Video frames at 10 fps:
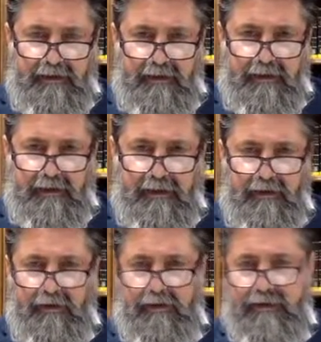You
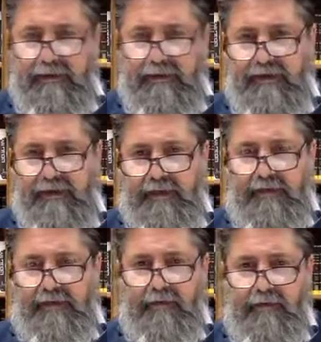know, if you take
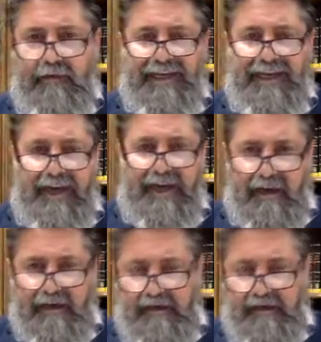the word Nar,